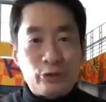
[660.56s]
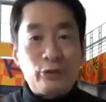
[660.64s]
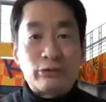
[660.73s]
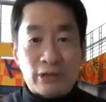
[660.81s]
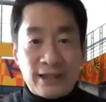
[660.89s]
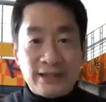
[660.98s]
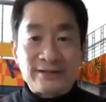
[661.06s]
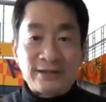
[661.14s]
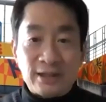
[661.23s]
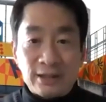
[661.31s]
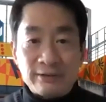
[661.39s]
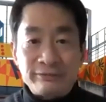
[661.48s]
the ranks
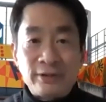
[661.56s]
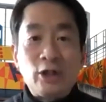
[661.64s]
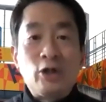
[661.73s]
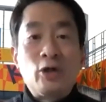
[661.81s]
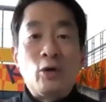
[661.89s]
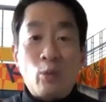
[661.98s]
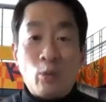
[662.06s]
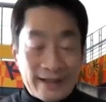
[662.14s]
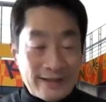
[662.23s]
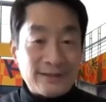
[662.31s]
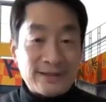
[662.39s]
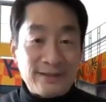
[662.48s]
of
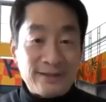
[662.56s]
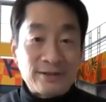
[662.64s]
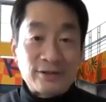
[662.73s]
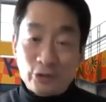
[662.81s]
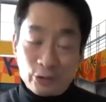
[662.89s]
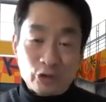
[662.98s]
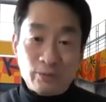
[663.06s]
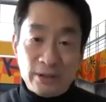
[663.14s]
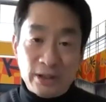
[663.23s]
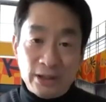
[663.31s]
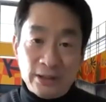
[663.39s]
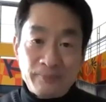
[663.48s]
whiteness, so to speak.